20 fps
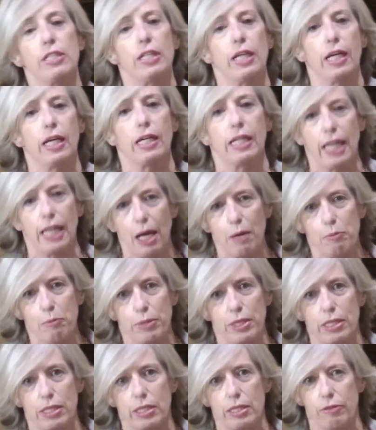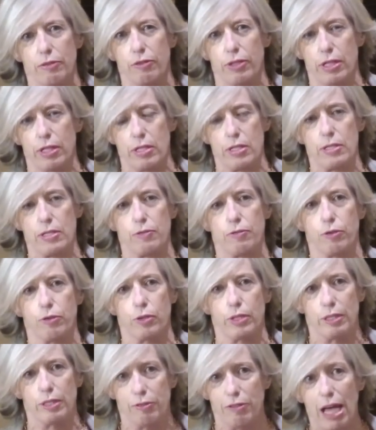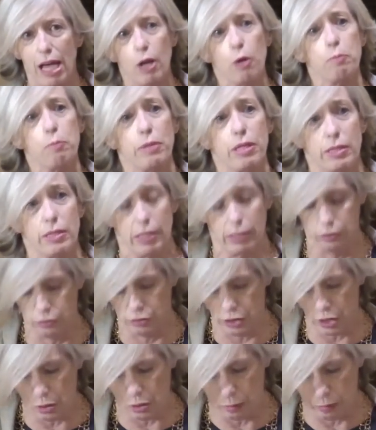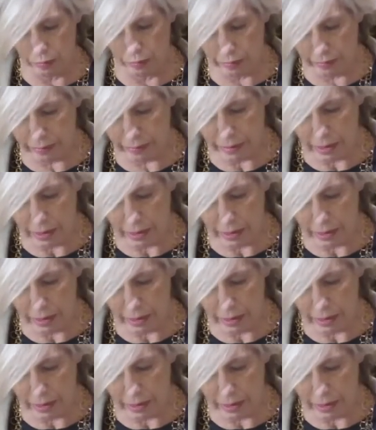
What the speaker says: and competitiveness, for development and growth.